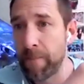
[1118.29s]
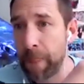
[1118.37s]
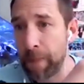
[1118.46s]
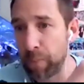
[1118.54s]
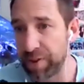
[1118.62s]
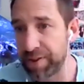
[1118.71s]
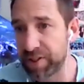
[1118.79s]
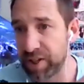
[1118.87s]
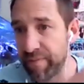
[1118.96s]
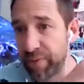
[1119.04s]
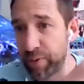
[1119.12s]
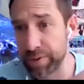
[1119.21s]
with the Gen
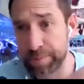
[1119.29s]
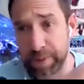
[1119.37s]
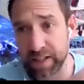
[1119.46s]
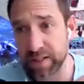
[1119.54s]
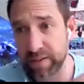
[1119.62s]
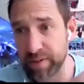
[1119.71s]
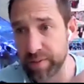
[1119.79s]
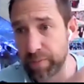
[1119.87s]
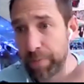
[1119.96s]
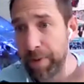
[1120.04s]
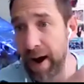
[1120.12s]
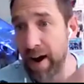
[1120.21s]
4s being so much more
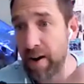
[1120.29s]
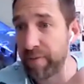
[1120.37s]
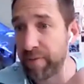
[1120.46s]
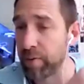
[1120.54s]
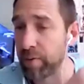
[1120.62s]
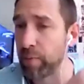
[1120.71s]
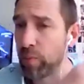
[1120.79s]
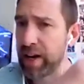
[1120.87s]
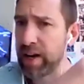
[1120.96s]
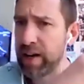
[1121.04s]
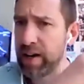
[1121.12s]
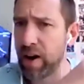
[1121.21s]
powerful,
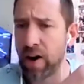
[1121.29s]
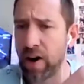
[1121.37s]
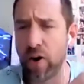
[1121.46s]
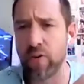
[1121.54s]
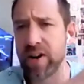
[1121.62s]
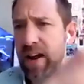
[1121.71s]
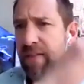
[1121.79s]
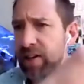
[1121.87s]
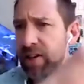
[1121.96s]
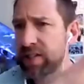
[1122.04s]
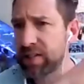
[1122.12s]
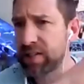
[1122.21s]
we only ever
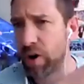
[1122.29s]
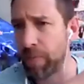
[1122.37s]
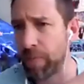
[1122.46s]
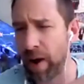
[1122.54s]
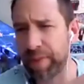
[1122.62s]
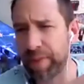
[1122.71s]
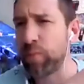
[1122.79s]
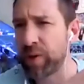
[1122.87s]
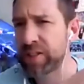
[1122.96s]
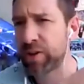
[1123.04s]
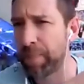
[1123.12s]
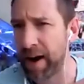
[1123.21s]
I think we
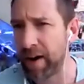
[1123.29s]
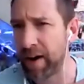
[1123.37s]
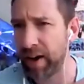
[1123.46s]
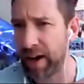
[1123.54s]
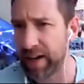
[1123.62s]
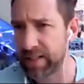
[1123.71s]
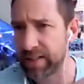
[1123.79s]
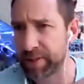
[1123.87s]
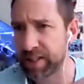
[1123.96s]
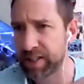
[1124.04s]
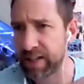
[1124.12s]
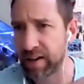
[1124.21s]
top out at
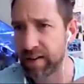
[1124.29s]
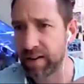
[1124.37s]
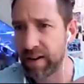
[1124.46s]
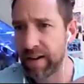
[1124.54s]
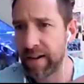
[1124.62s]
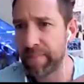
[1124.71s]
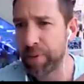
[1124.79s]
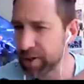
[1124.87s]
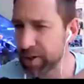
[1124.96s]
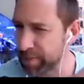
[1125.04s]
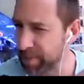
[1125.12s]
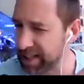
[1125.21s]
80%,
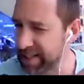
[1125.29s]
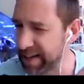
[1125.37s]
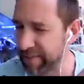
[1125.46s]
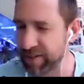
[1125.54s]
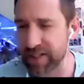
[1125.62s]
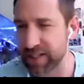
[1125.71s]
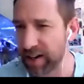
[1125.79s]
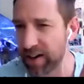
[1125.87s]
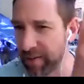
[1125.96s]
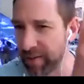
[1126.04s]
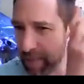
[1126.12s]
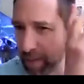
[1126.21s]
possibly 70, I
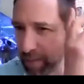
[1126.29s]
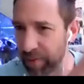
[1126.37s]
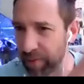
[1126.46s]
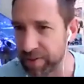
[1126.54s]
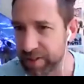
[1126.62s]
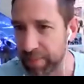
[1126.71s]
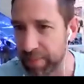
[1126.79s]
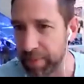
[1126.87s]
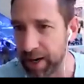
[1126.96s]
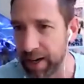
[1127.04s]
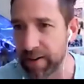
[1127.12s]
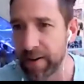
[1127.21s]
can't remember off the top of my
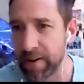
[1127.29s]
head.